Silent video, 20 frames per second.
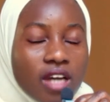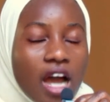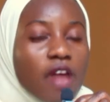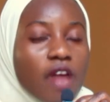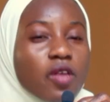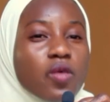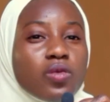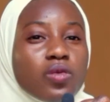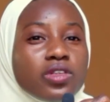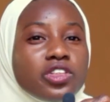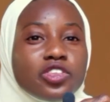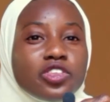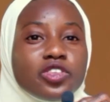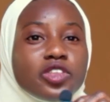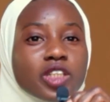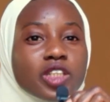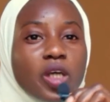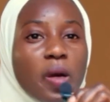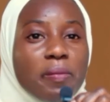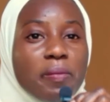I don't want to
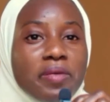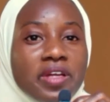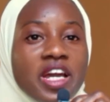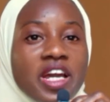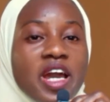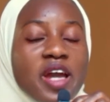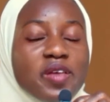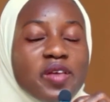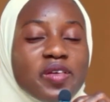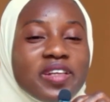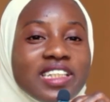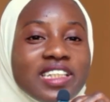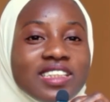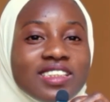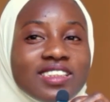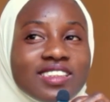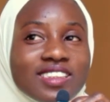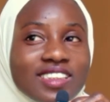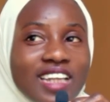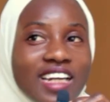use copy. You
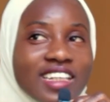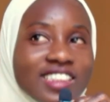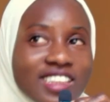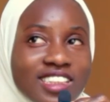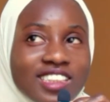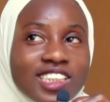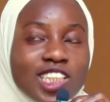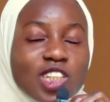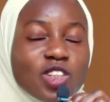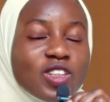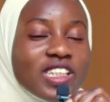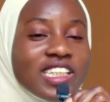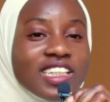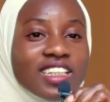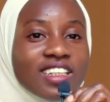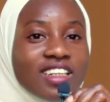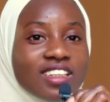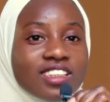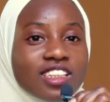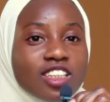didn't cite it. You
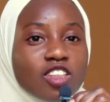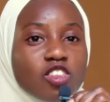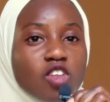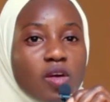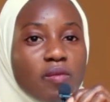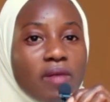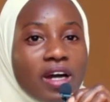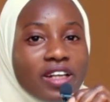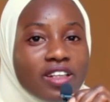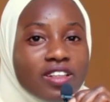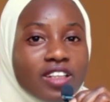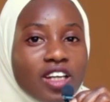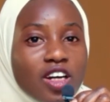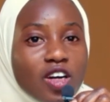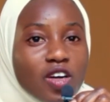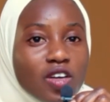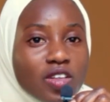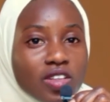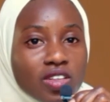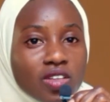didn't get it from
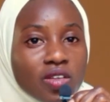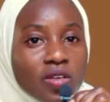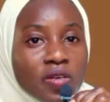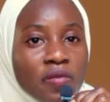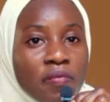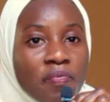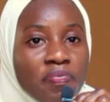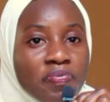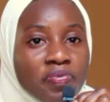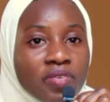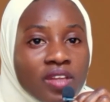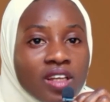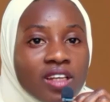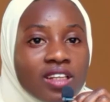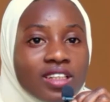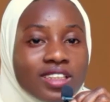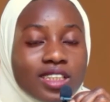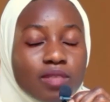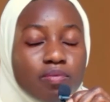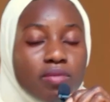another author.
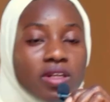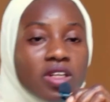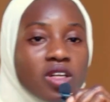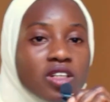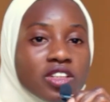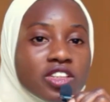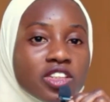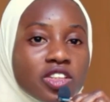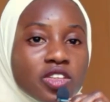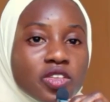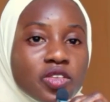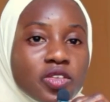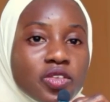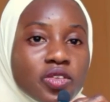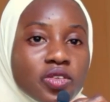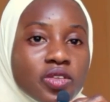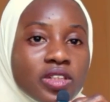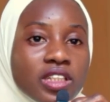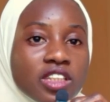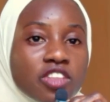It belongs to
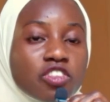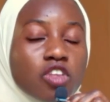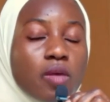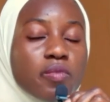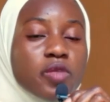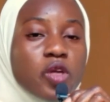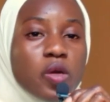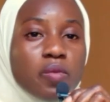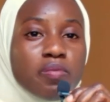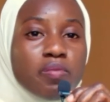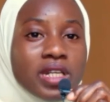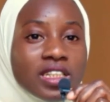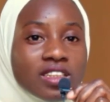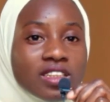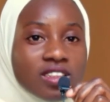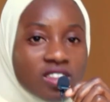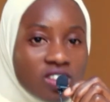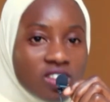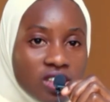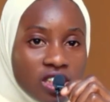you. It's from your main
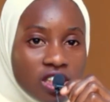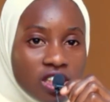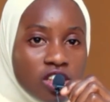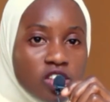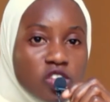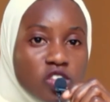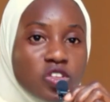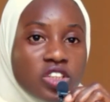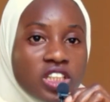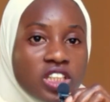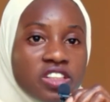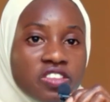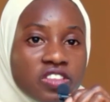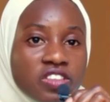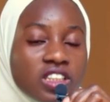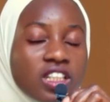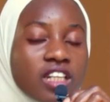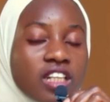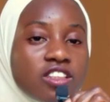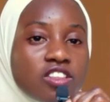study. You
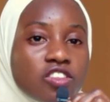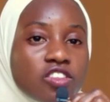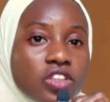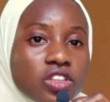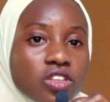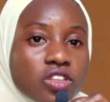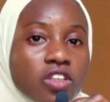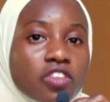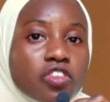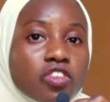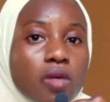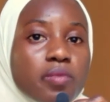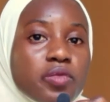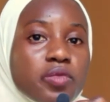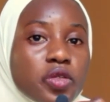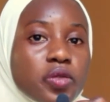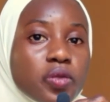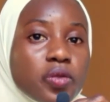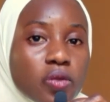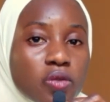generated the result
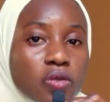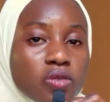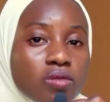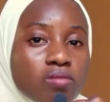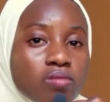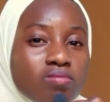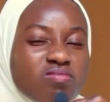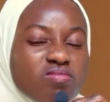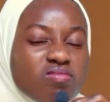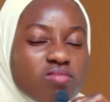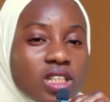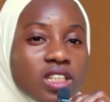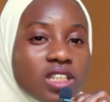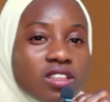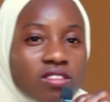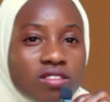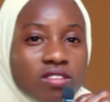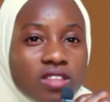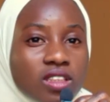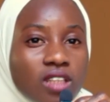from your own
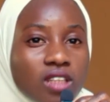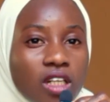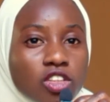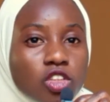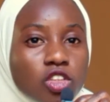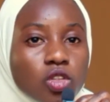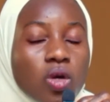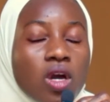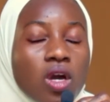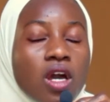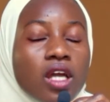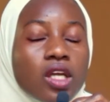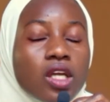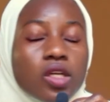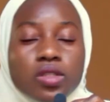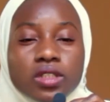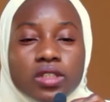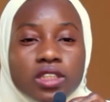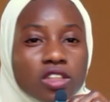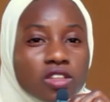main research, so
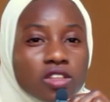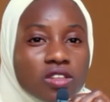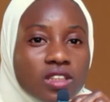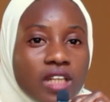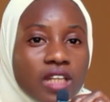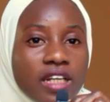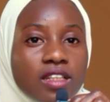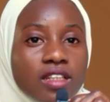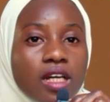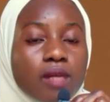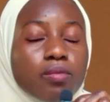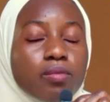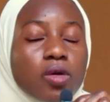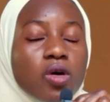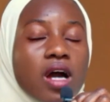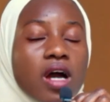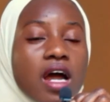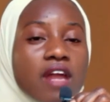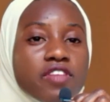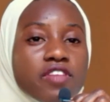you don't need to cite that.
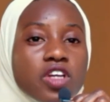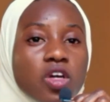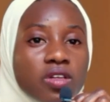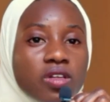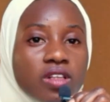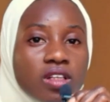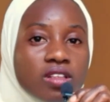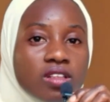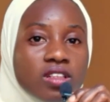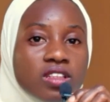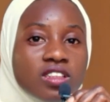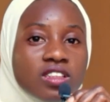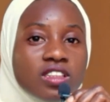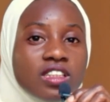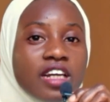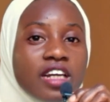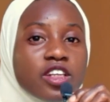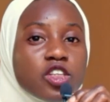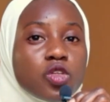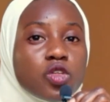But every other thing
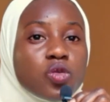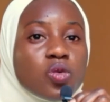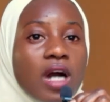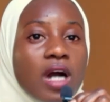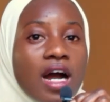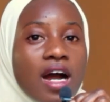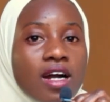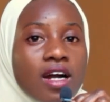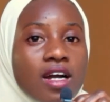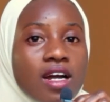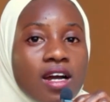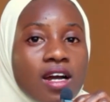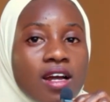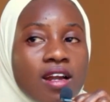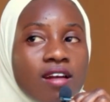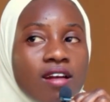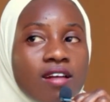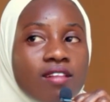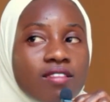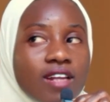that you are
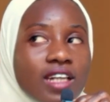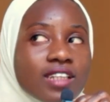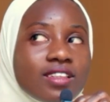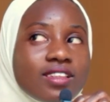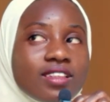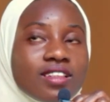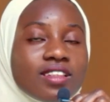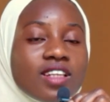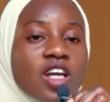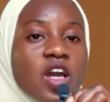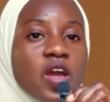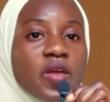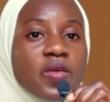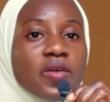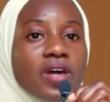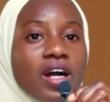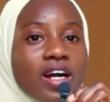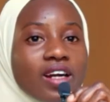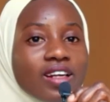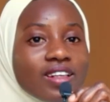writing,
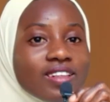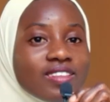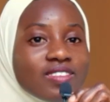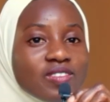you are